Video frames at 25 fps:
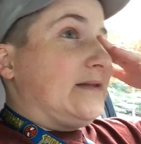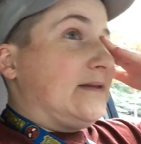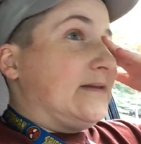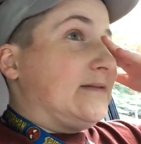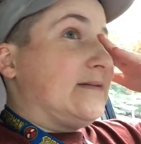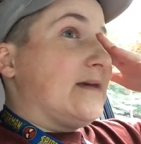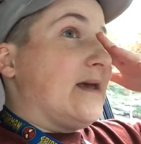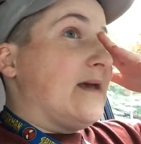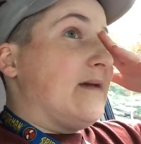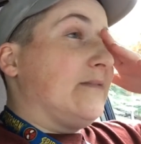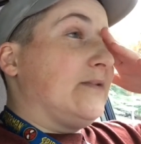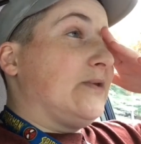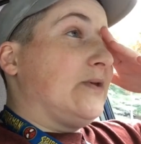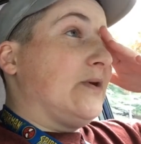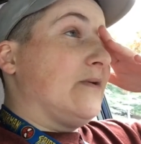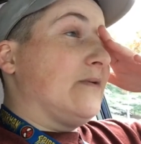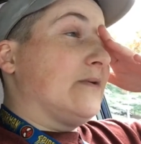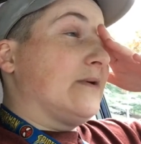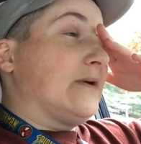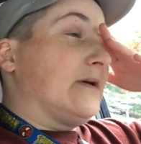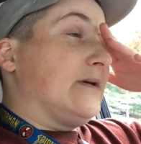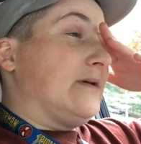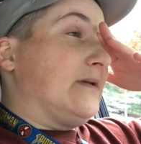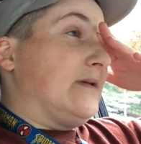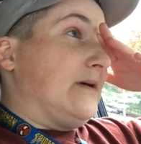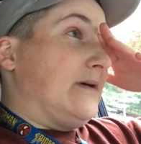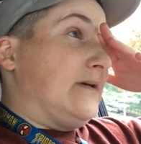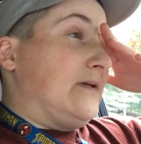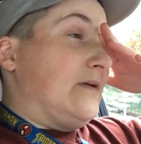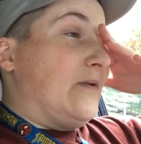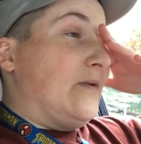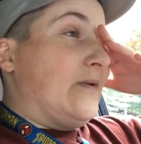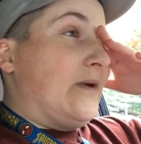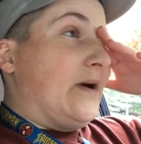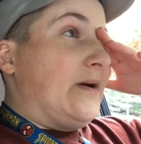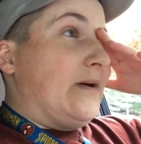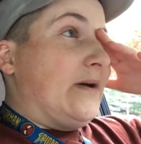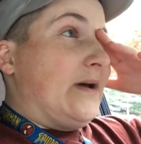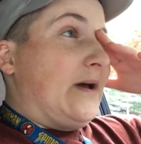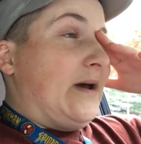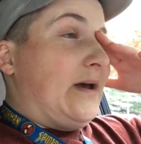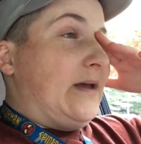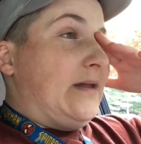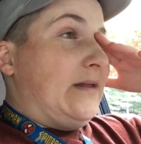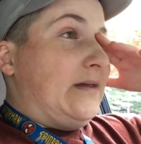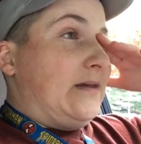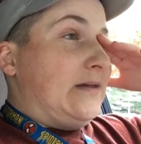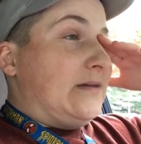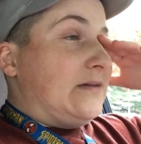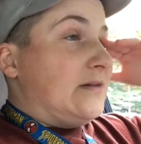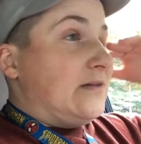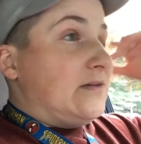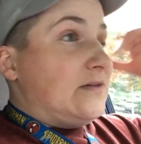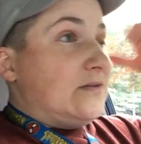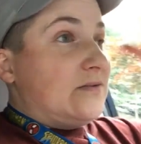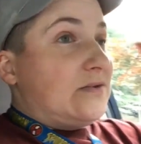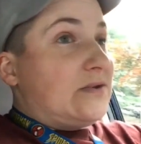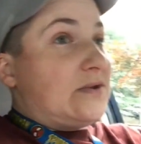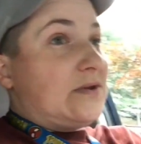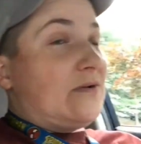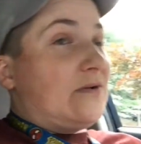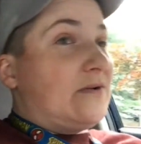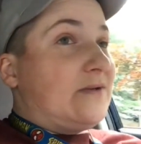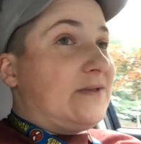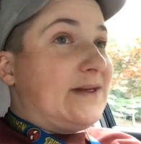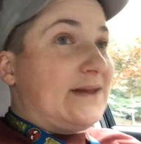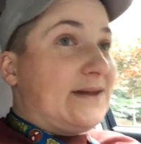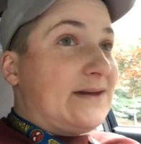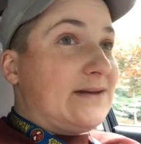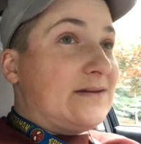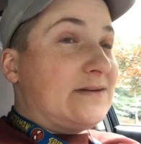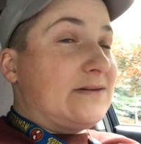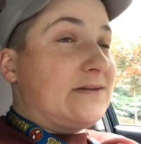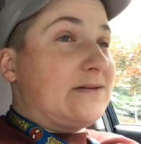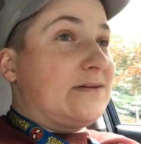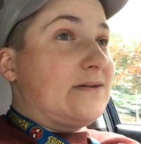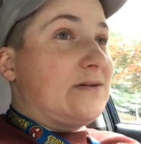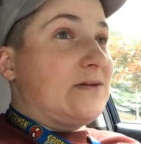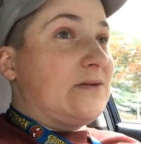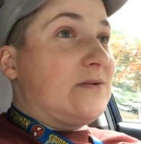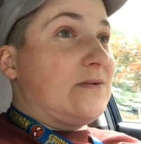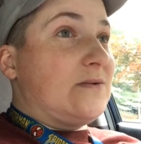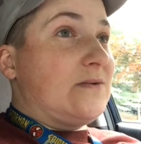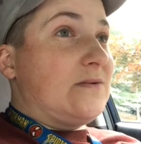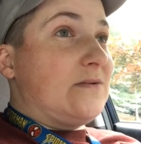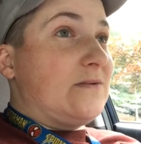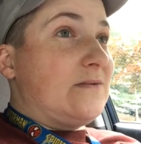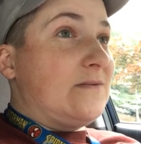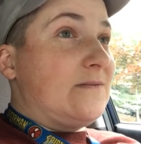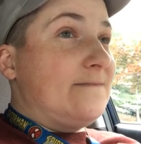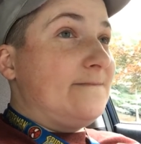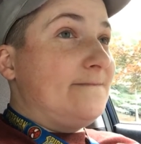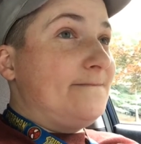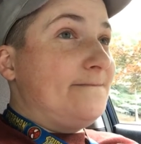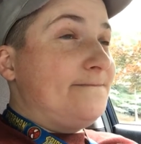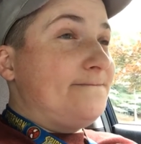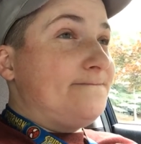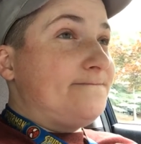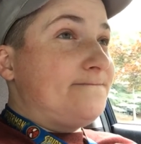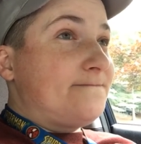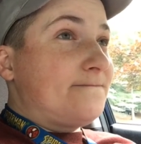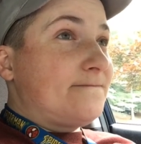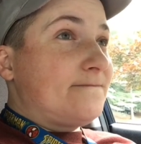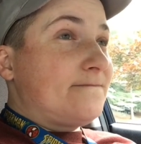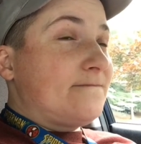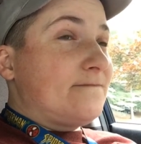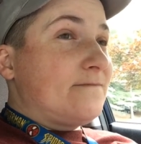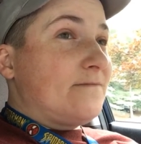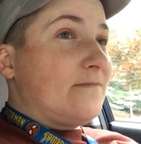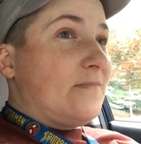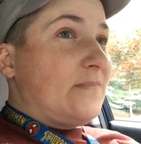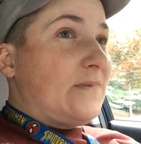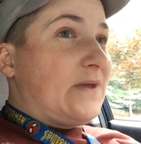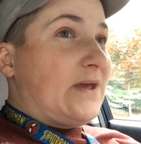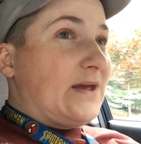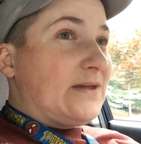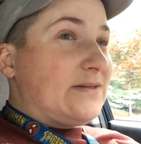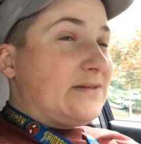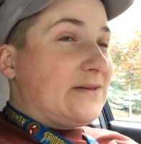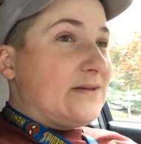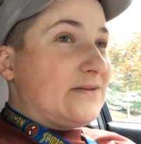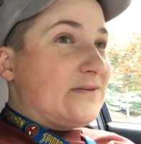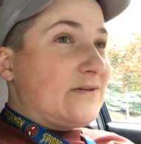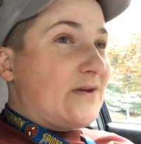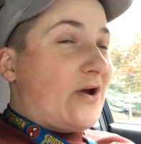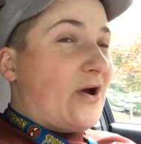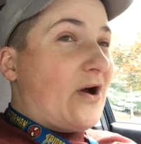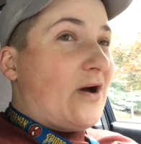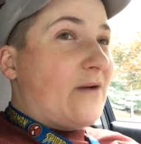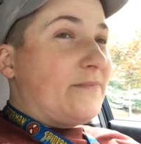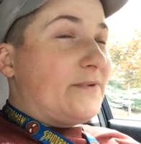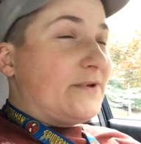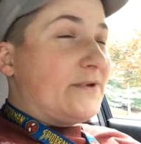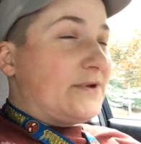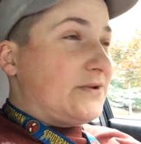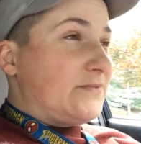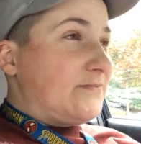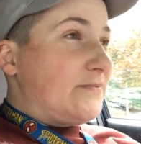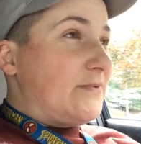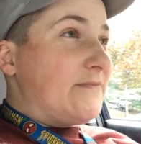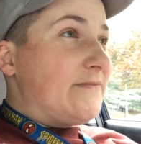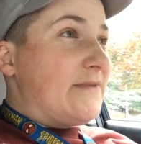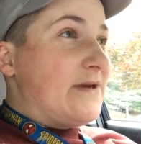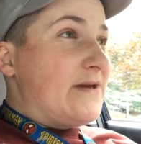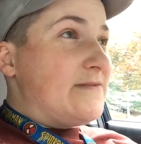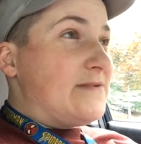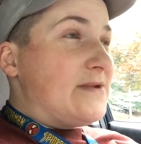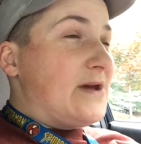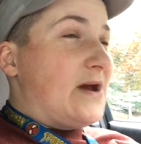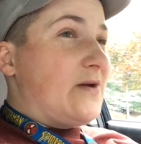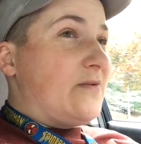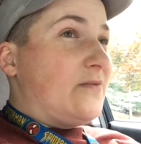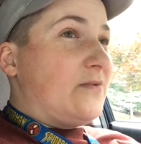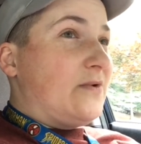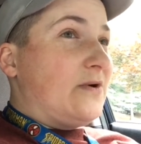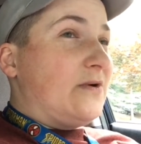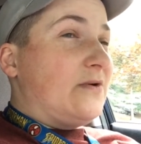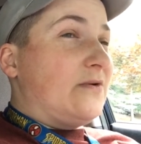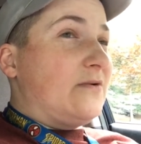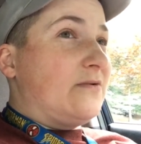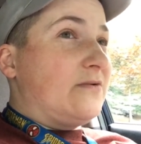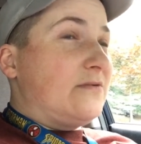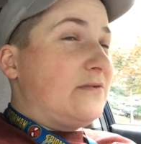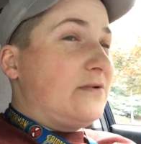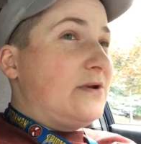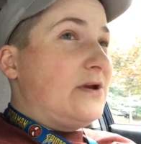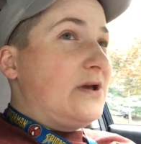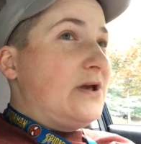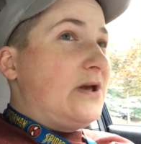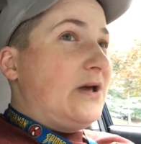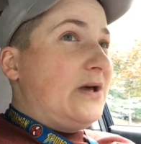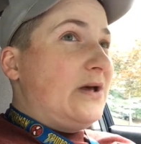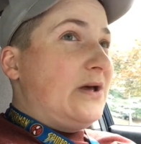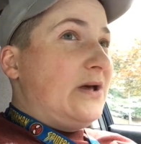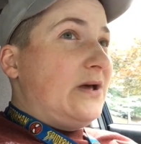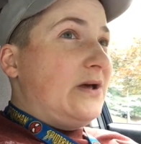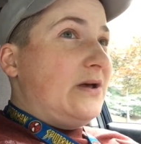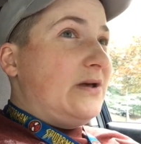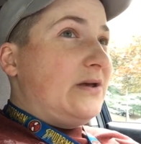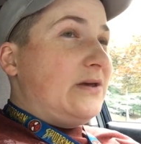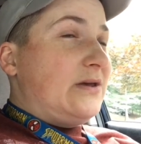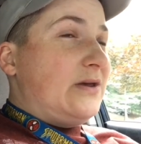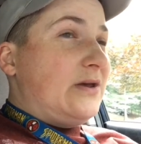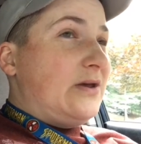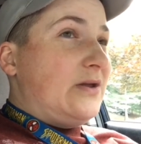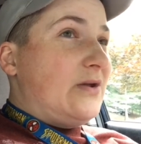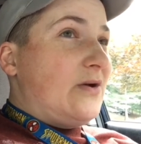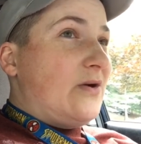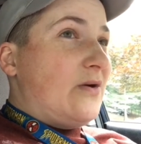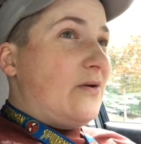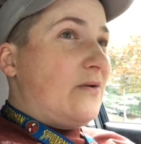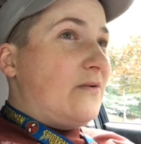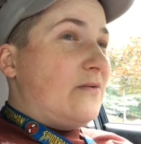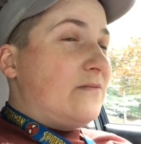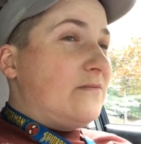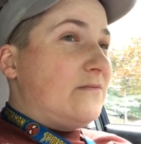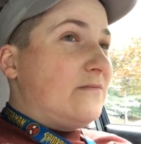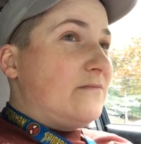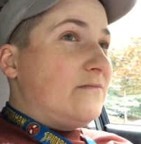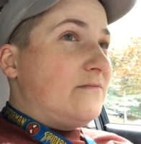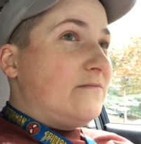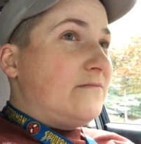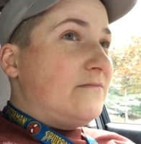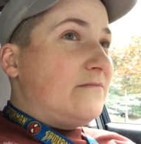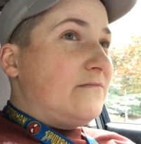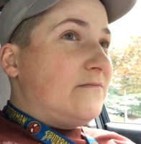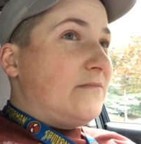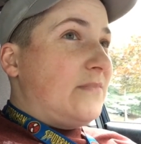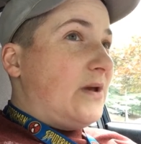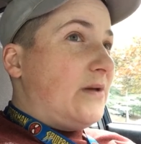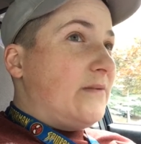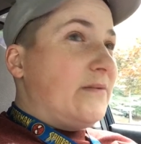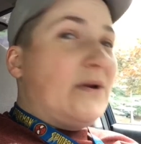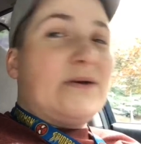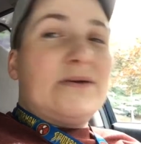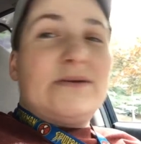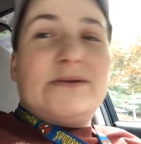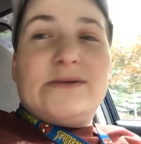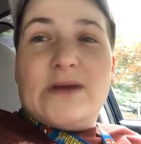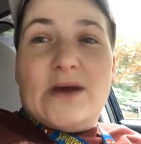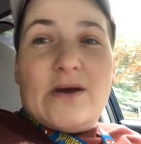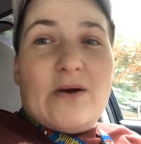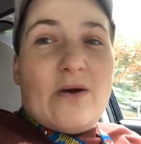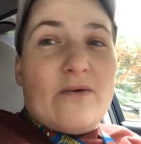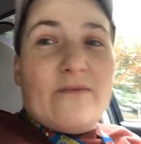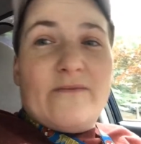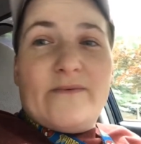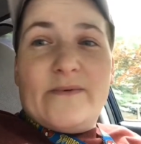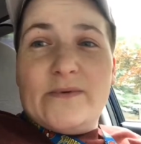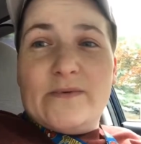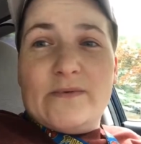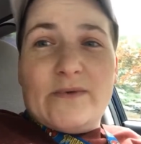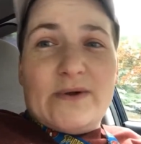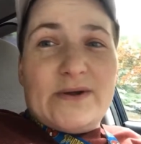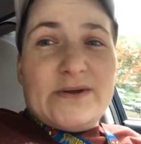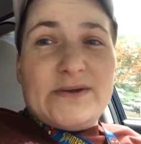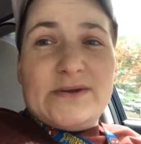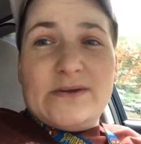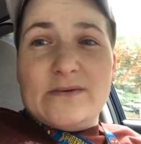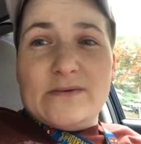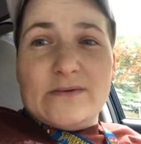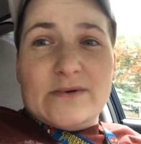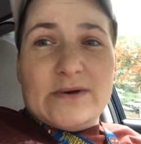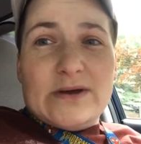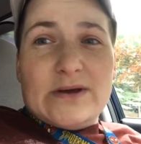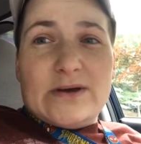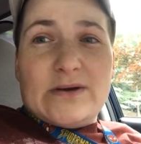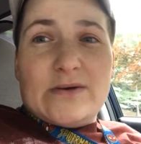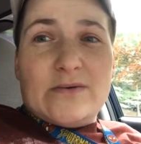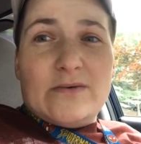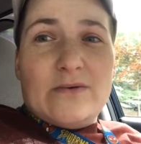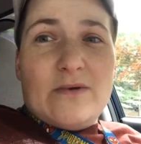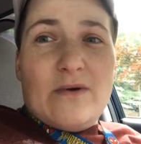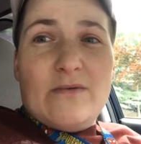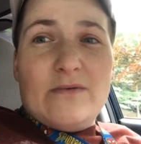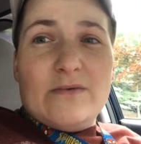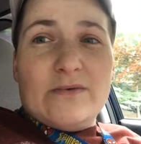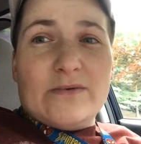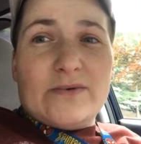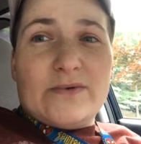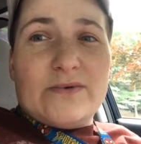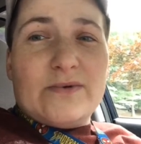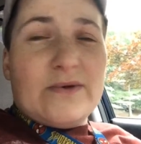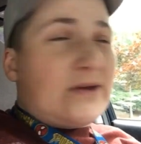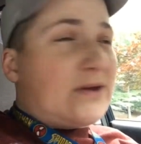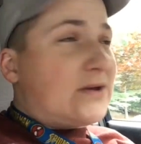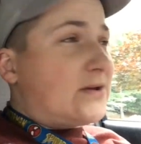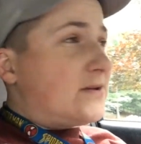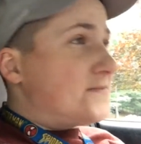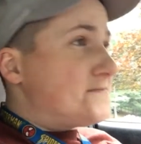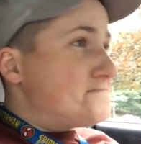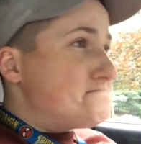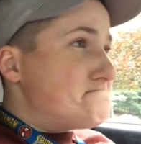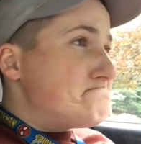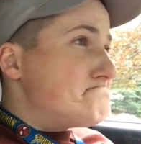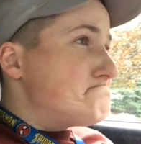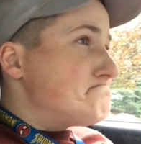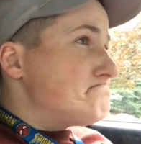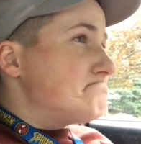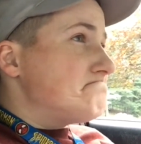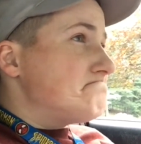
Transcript: at the same token, I know I, I need to do certain things to get things accomplished. But maybe I will, you know, maybe I'll stay home for the rest of the week. Who knows? Like,